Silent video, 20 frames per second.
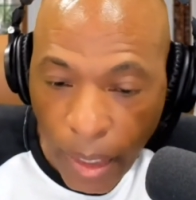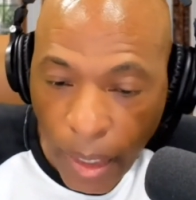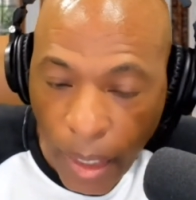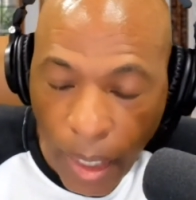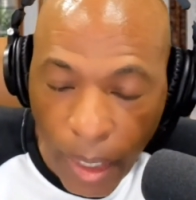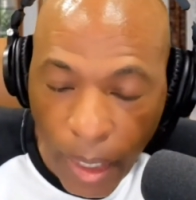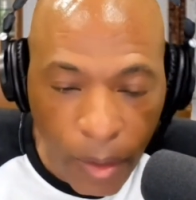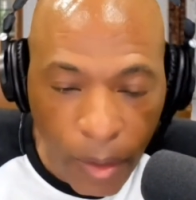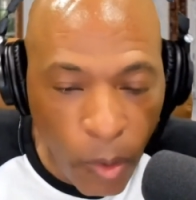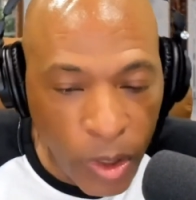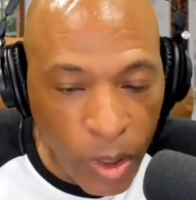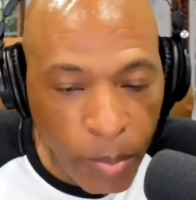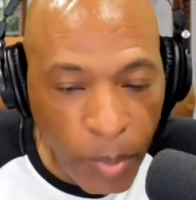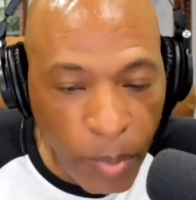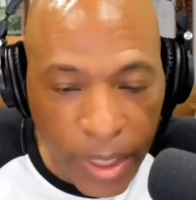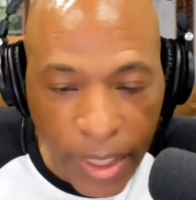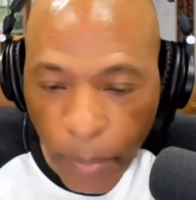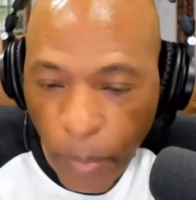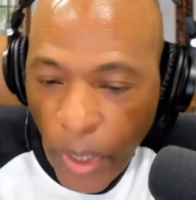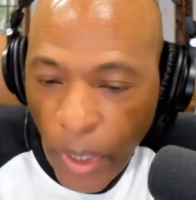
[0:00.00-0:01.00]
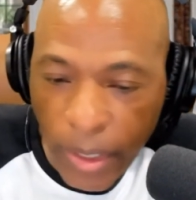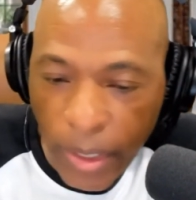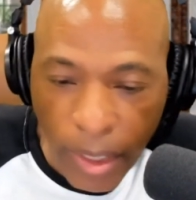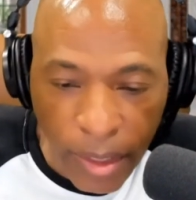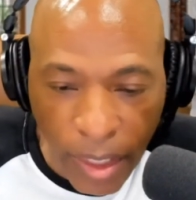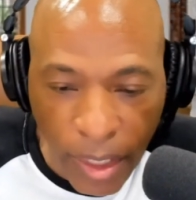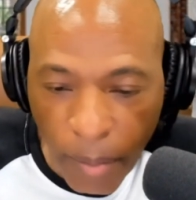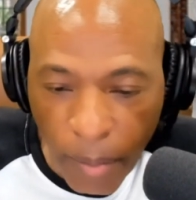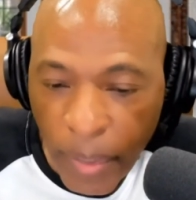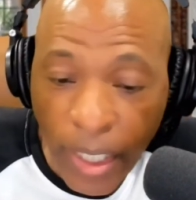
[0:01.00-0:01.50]
And coach, me disappointed, so
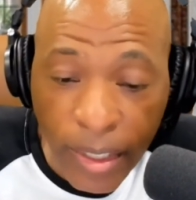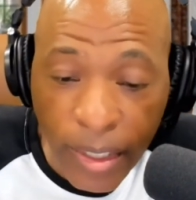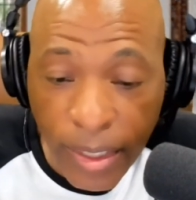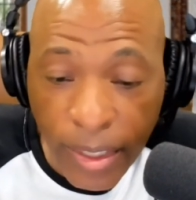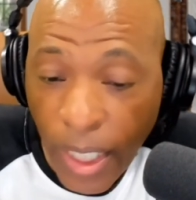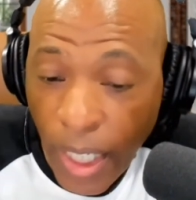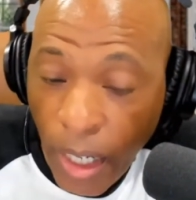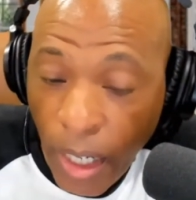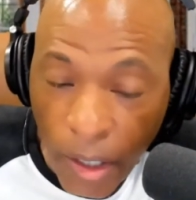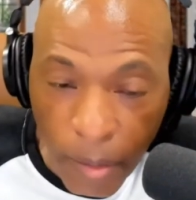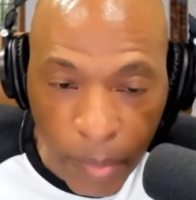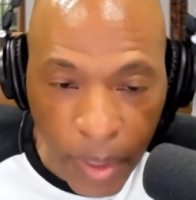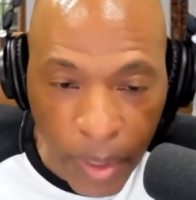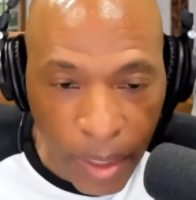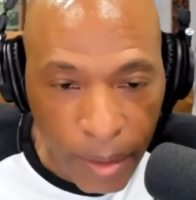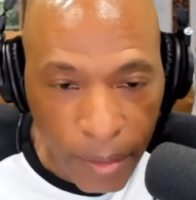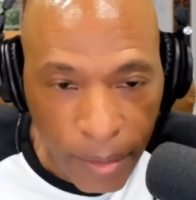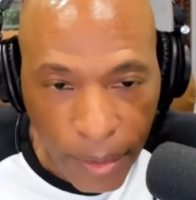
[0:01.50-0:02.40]
the head still hurt me.